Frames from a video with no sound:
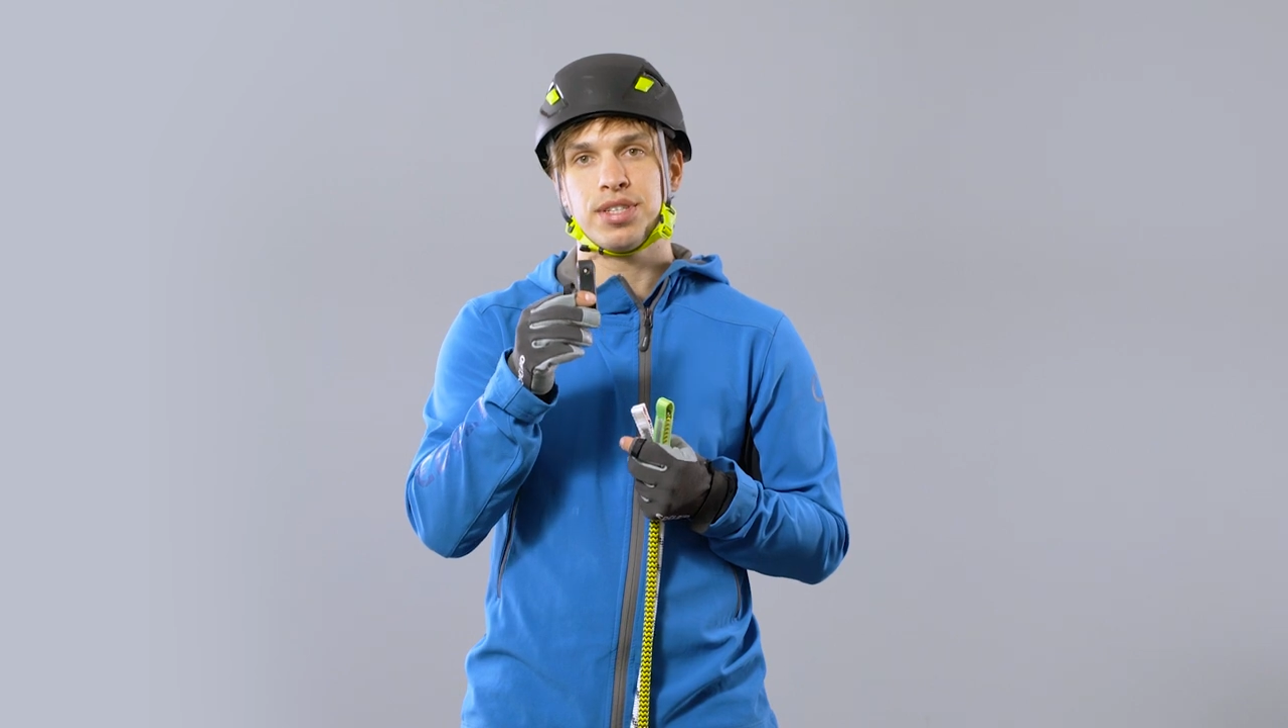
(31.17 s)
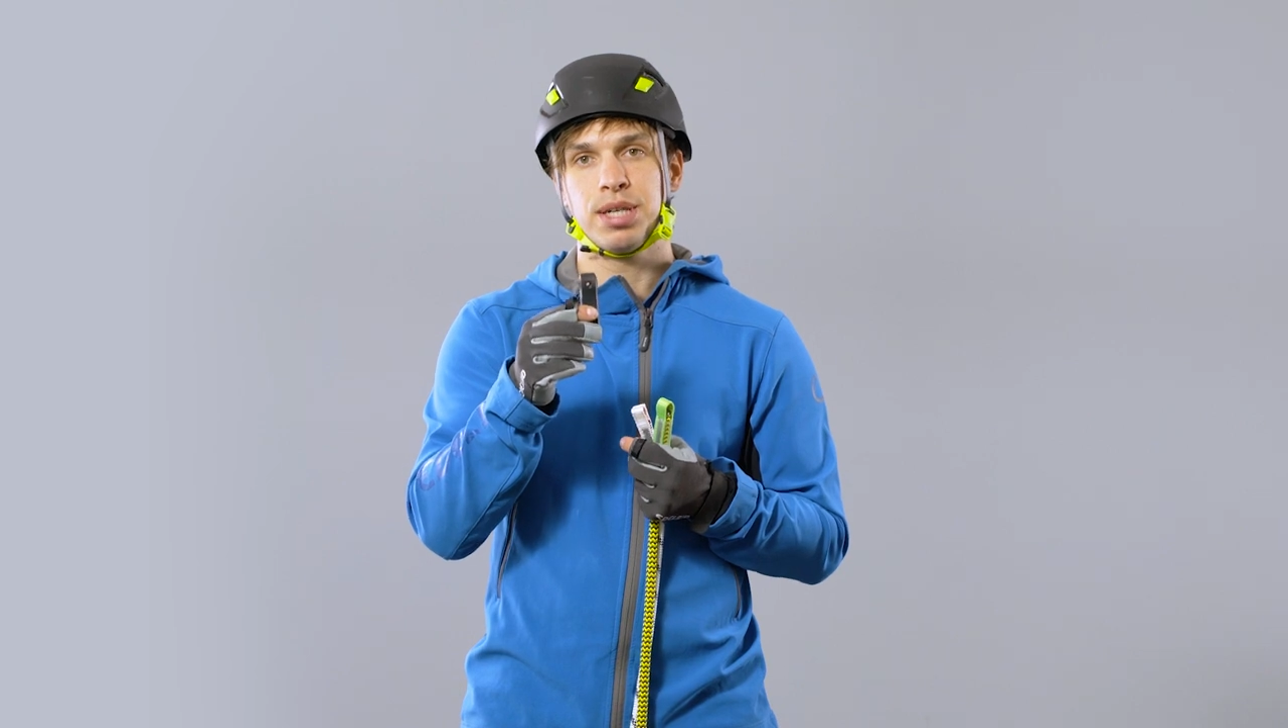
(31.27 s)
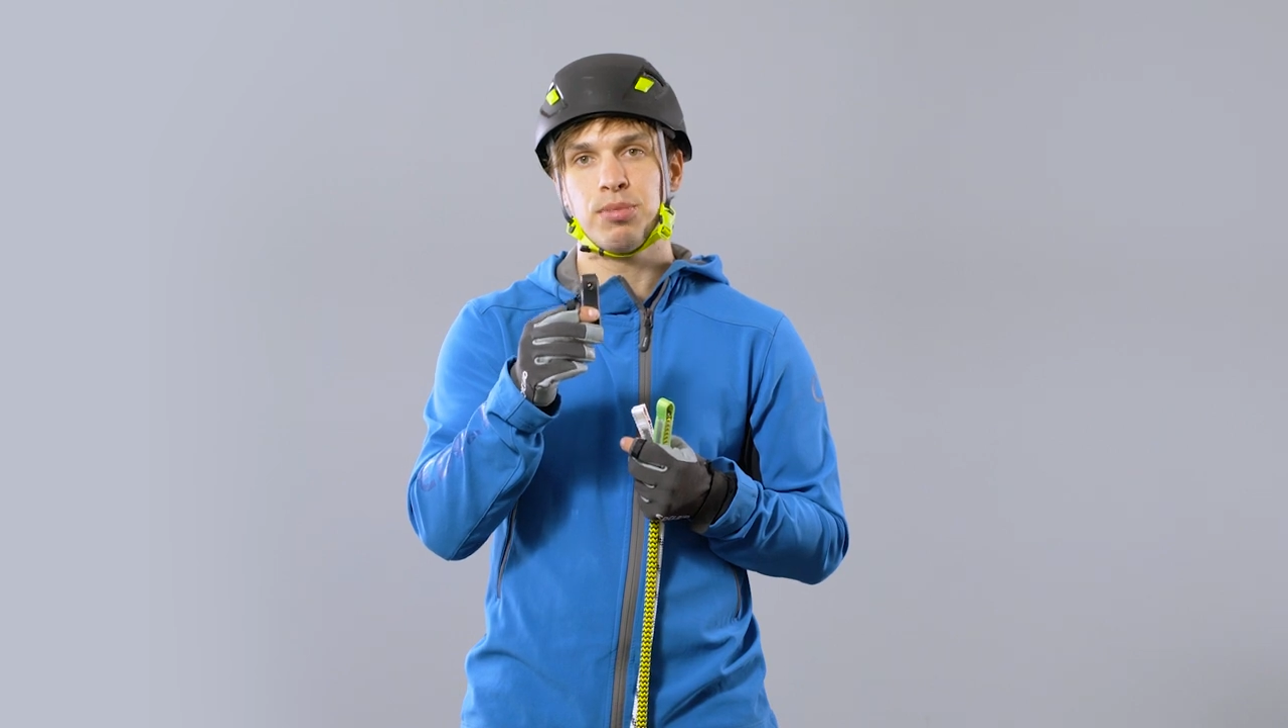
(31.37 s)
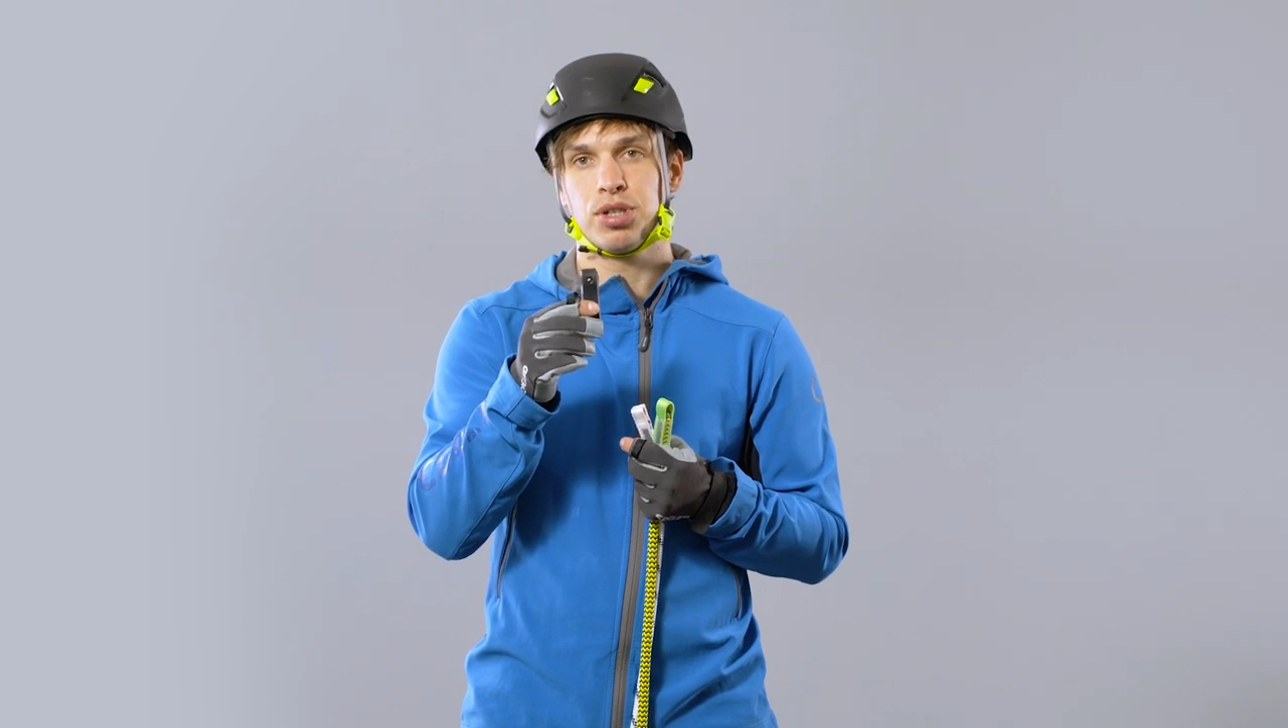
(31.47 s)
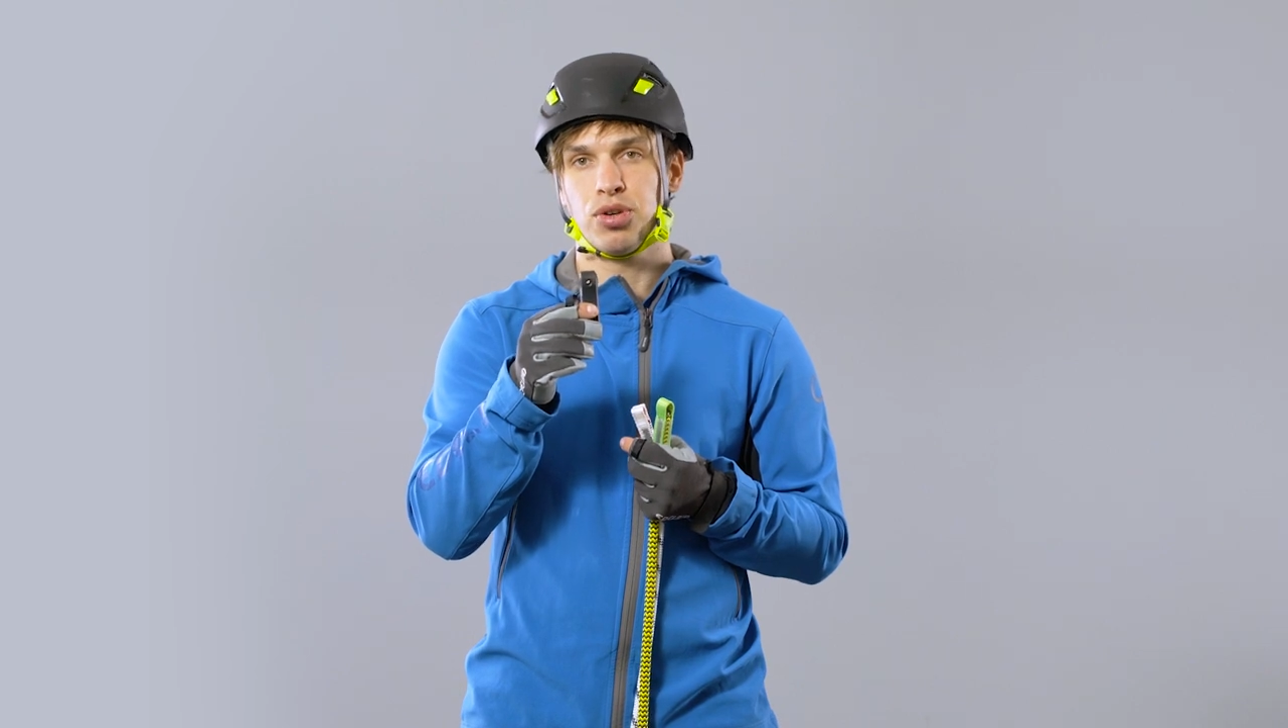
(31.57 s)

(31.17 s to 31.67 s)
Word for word: assembled